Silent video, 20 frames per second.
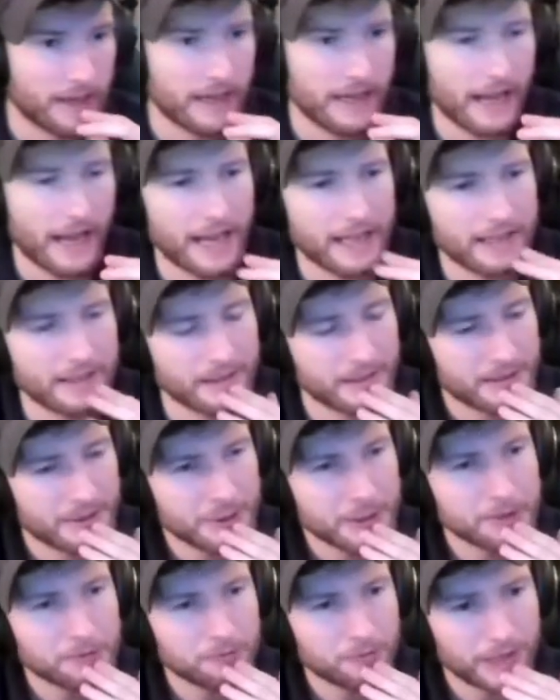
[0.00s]
And you
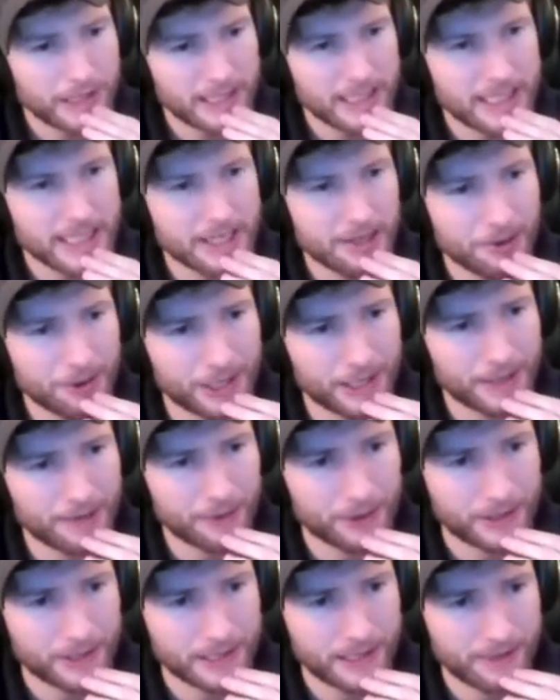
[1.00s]
can really hear the
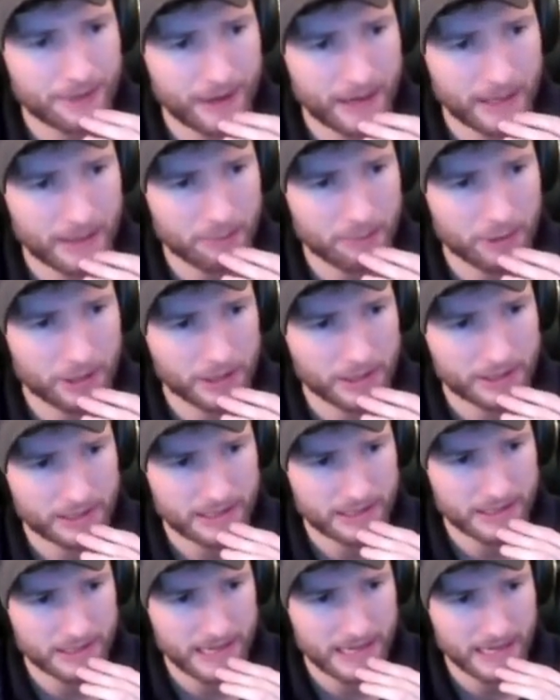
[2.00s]
difference if I bring the
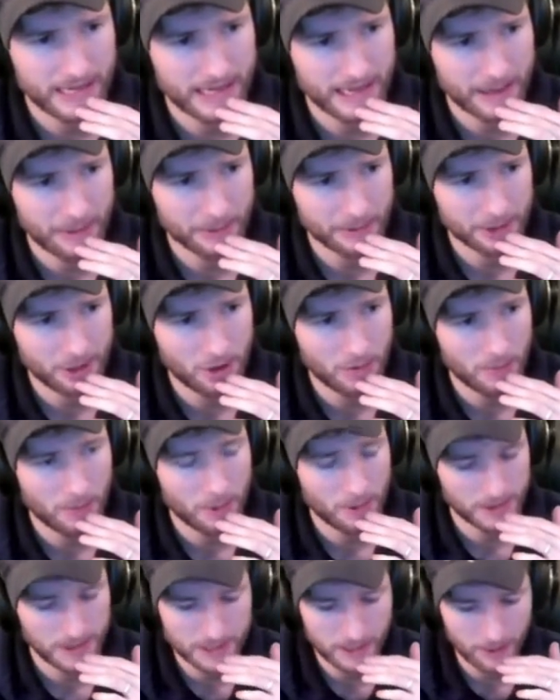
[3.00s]
sustain down to
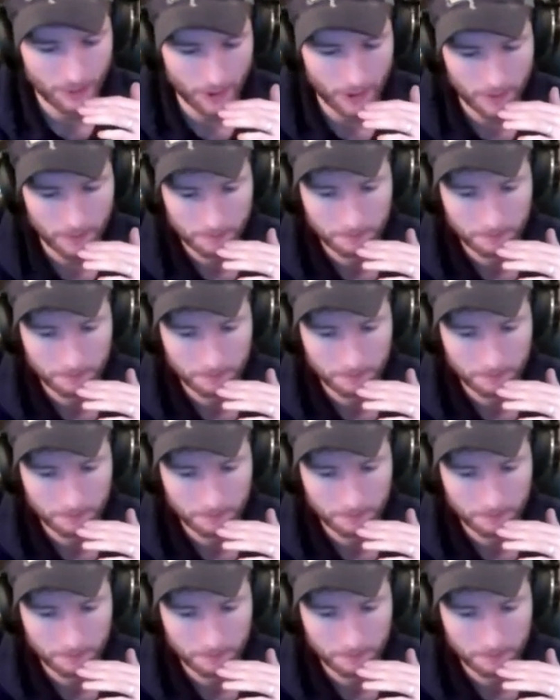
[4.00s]
almost 0.